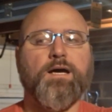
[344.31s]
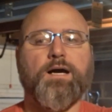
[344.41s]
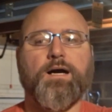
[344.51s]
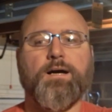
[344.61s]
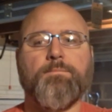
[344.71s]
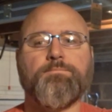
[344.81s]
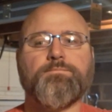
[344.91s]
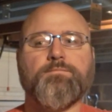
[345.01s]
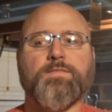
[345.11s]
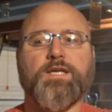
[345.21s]
and
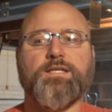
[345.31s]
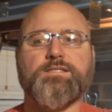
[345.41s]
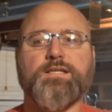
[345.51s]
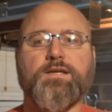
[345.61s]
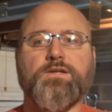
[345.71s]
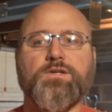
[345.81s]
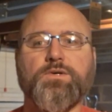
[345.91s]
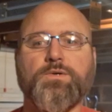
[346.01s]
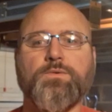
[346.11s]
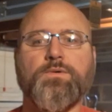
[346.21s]
it's not
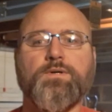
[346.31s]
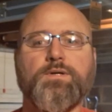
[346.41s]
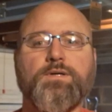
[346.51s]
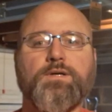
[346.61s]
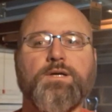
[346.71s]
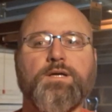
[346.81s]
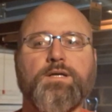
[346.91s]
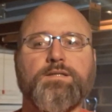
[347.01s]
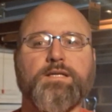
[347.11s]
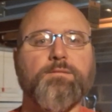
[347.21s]
new
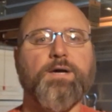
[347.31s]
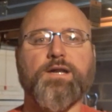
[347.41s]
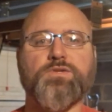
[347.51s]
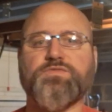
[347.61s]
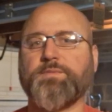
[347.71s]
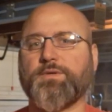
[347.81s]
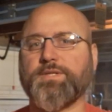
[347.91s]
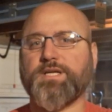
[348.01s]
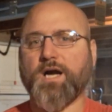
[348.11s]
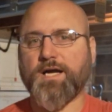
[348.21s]
to anybody who's familiar with
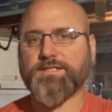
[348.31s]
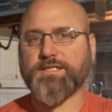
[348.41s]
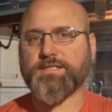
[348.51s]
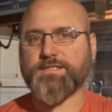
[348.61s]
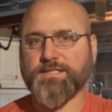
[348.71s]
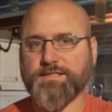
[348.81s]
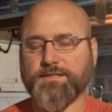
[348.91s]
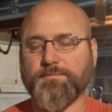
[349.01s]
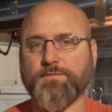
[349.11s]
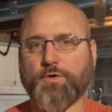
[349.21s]
the conjugate
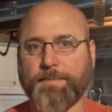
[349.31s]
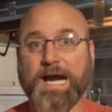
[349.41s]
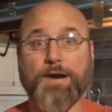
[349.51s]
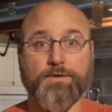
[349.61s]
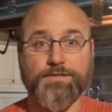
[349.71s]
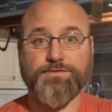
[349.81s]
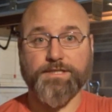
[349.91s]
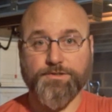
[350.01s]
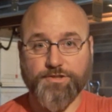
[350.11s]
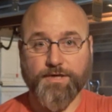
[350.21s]
system or powerlifting
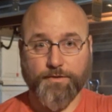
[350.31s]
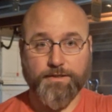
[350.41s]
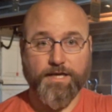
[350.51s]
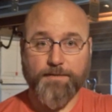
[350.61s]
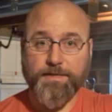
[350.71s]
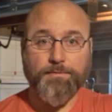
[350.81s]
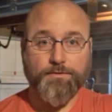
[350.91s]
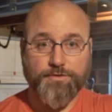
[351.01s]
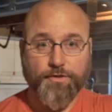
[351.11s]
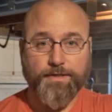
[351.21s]
in general. A lot of people
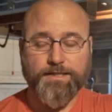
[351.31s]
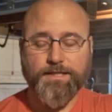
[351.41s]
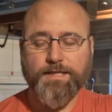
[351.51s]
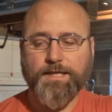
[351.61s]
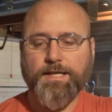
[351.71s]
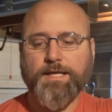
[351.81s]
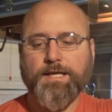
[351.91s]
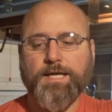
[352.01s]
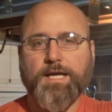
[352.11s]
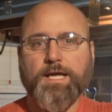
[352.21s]
do it.
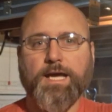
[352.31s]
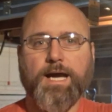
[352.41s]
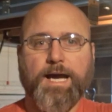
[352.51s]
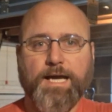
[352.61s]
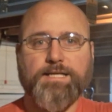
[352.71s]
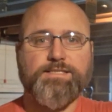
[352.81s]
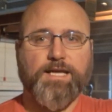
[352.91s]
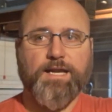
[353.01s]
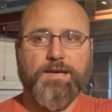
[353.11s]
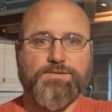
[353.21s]
I
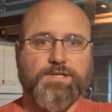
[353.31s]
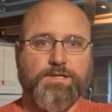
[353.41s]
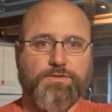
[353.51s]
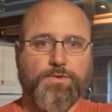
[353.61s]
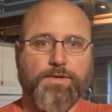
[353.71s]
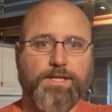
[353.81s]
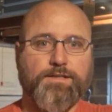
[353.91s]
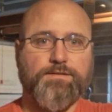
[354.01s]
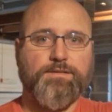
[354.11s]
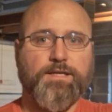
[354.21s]
decided I was going to throw it
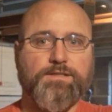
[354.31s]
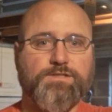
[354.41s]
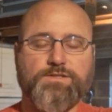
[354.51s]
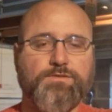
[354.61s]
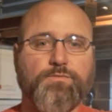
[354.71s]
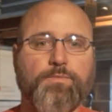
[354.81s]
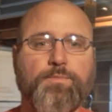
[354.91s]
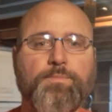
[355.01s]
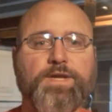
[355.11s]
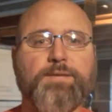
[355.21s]
in and just
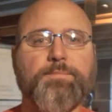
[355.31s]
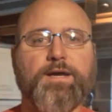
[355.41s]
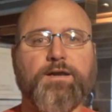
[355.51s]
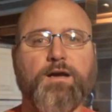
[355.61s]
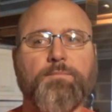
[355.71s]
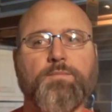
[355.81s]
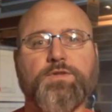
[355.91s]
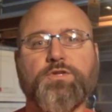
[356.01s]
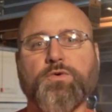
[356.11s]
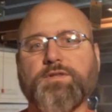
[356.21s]
pick it back up,
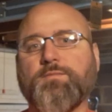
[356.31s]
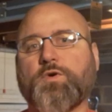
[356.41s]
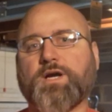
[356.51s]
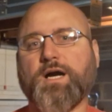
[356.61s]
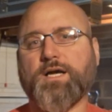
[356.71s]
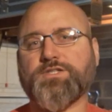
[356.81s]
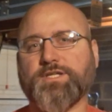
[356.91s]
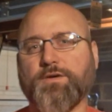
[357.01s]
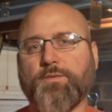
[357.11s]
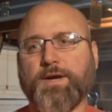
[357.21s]
but do it the more
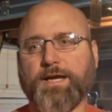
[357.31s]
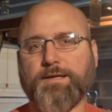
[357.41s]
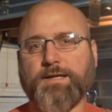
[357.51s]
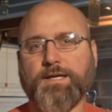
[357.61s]
conjugate way.